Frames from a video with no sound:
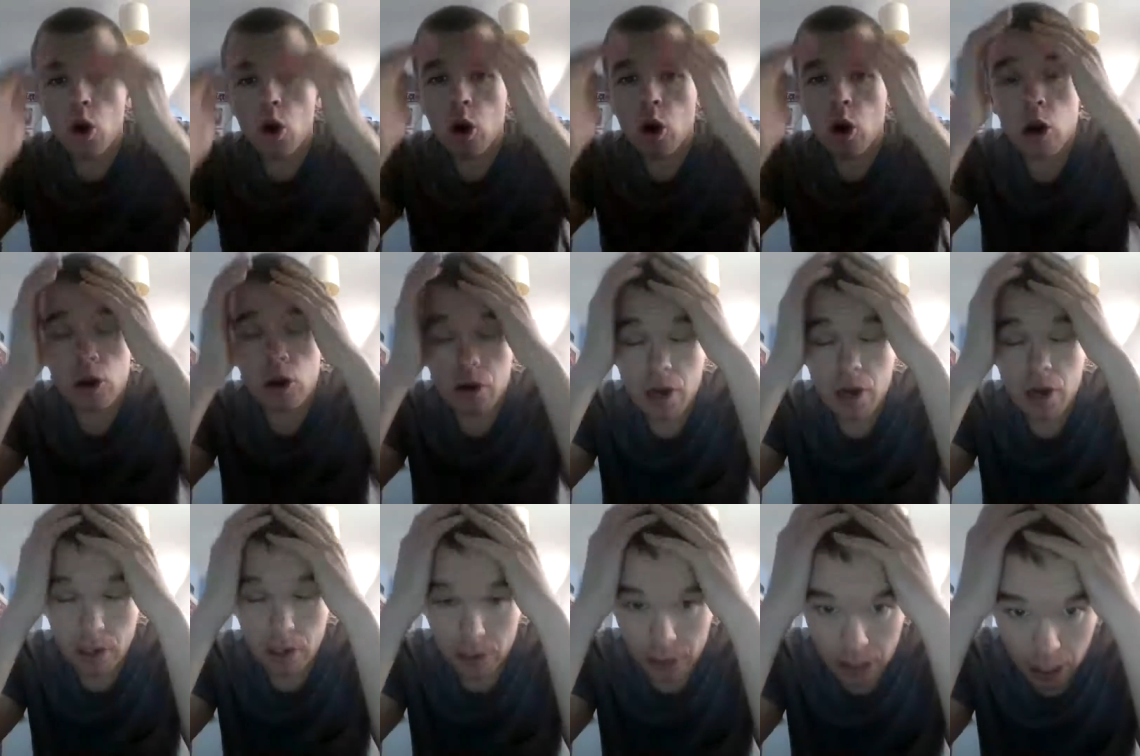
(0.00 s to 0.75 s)

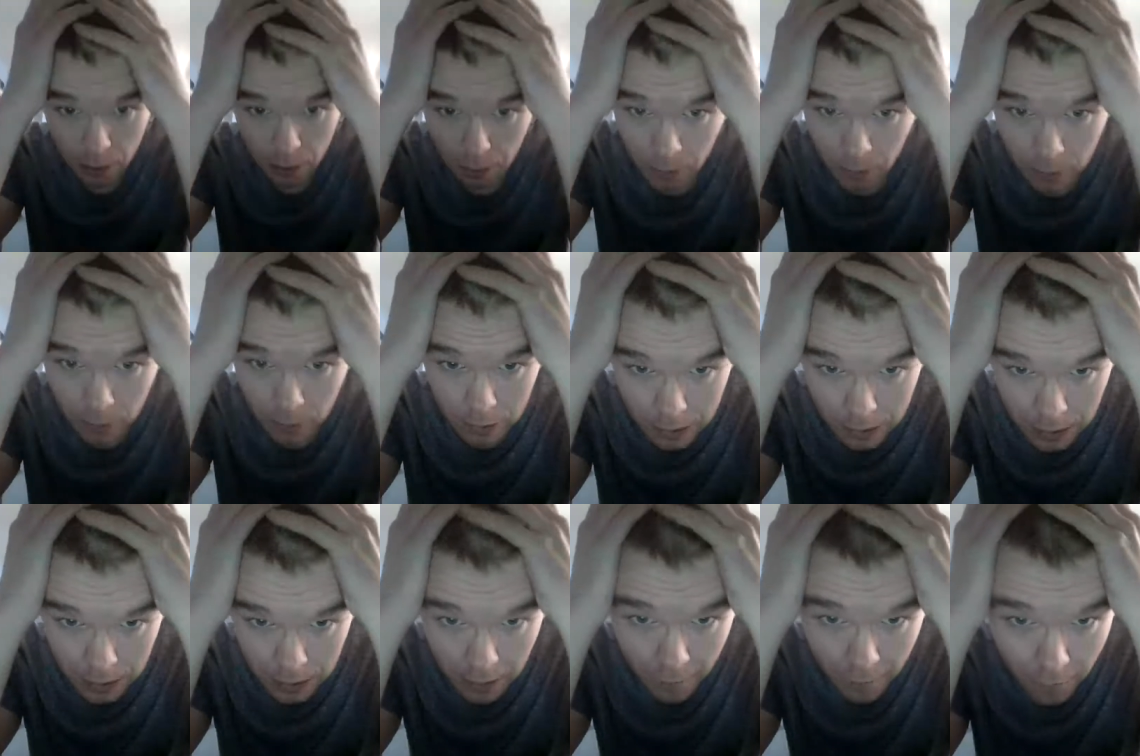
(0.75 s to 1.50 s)
on Star
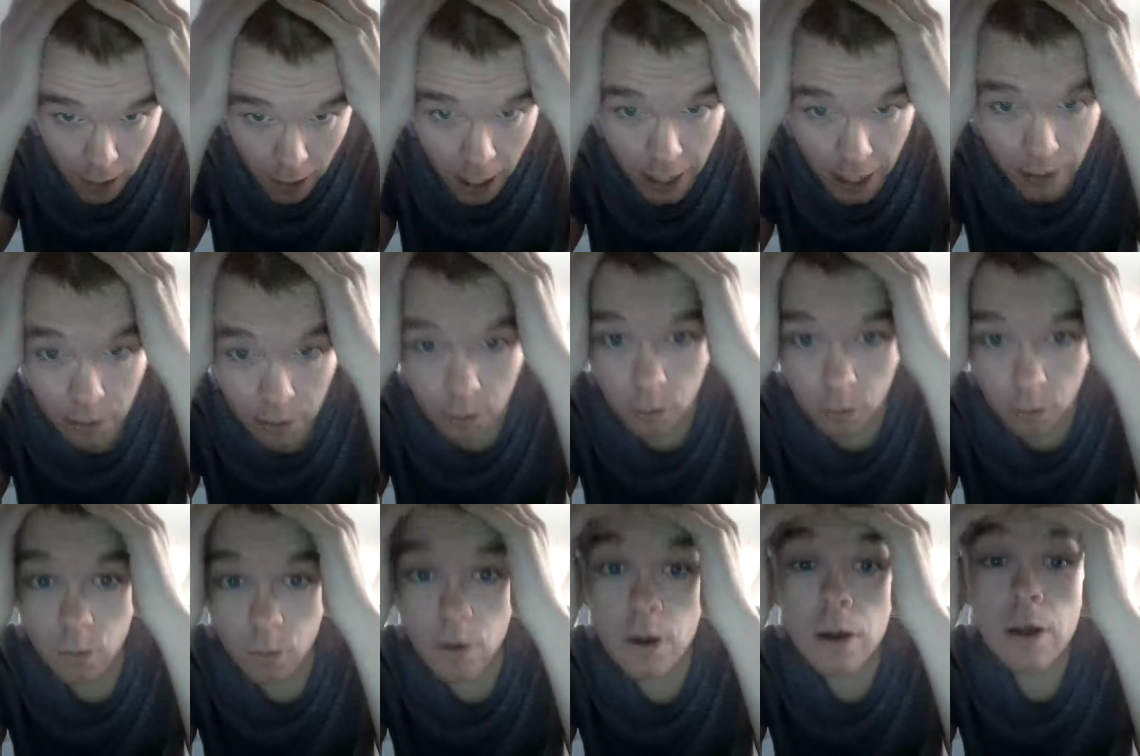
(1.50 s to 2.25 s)
Wars, the
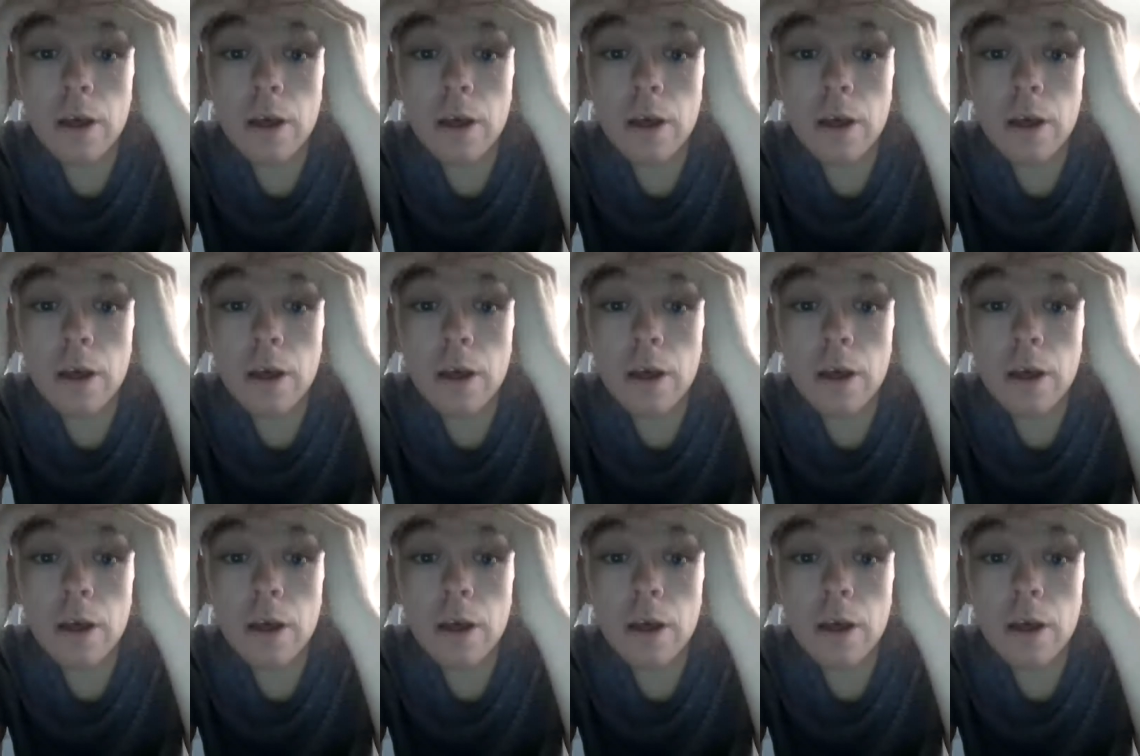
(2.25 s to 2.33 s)
final,